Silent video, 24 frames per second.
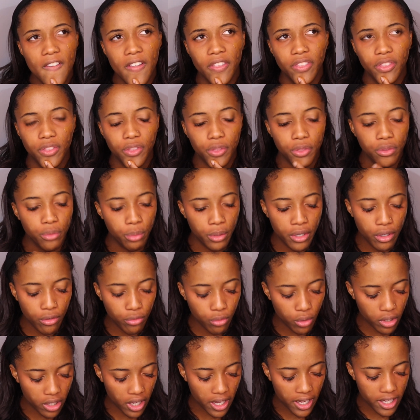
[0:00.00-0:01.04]
in three or
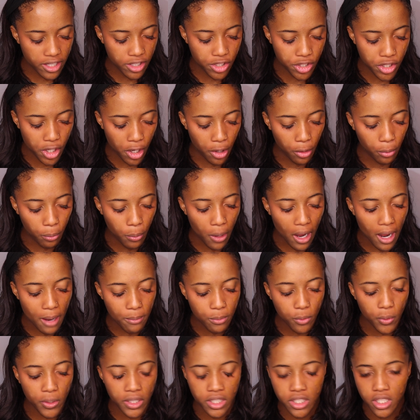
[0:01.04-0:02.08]
four days. So what
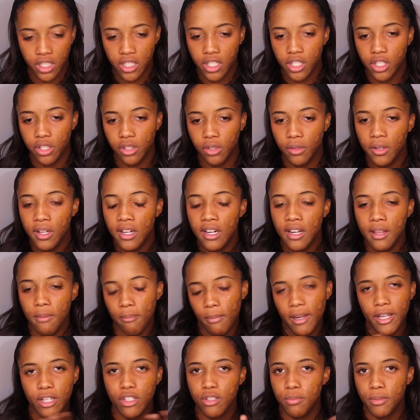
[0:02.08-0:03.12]
I'm going to do,
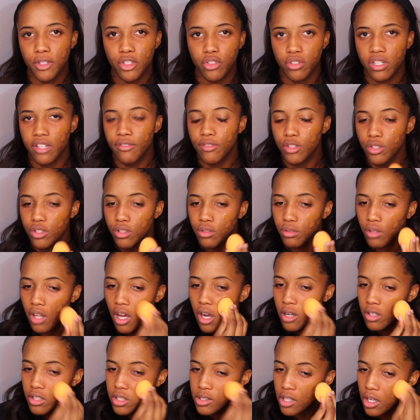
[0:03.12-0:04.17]
my hair's been straight for too
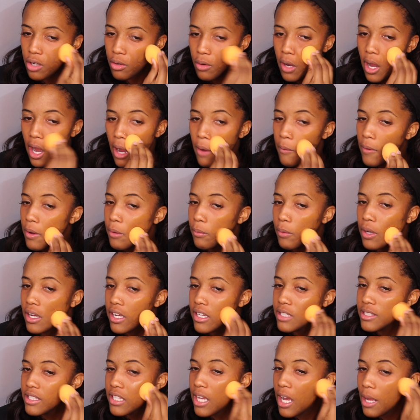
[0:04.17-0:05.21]
long. So how it
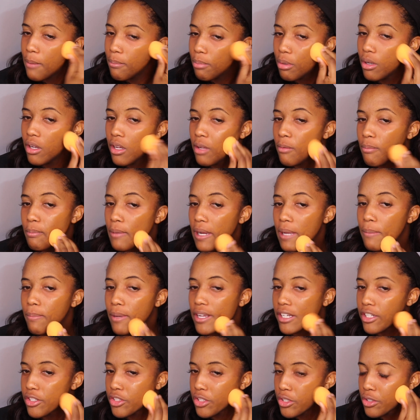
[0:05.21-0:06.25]
was, I put my
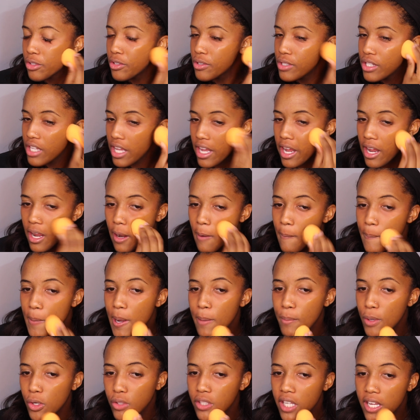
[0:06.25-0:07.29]
pictures and
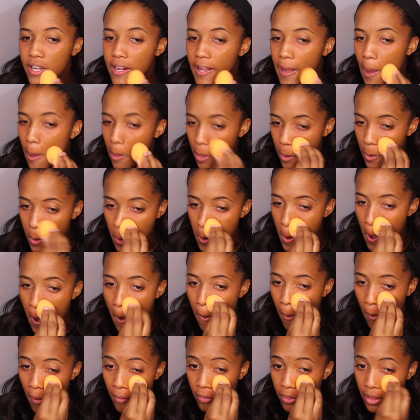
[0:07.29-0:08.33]
my birthday together.
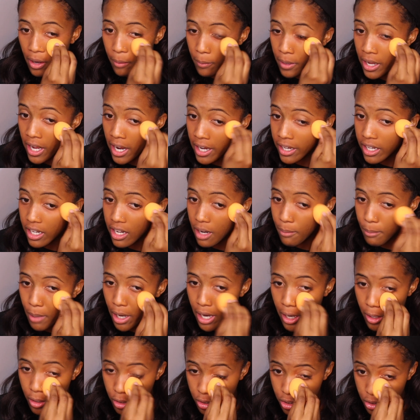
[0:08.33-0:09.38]
That way I could have my
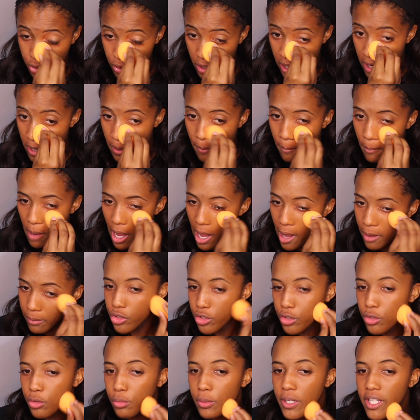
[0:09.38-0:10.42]
hair straight, but
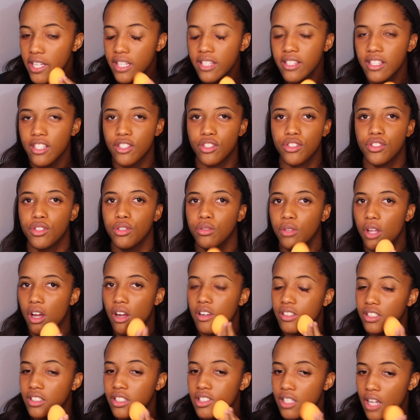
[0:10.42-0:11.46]
two weeks is too
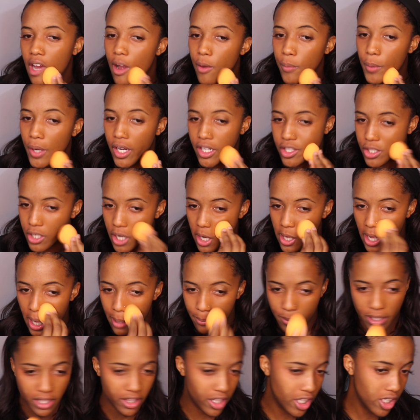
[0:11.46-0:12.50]
long to not wash it.
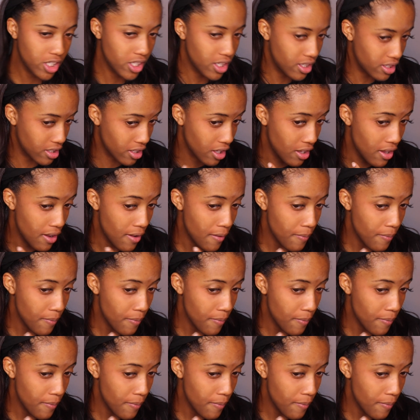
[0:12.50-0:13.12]
I mean, this is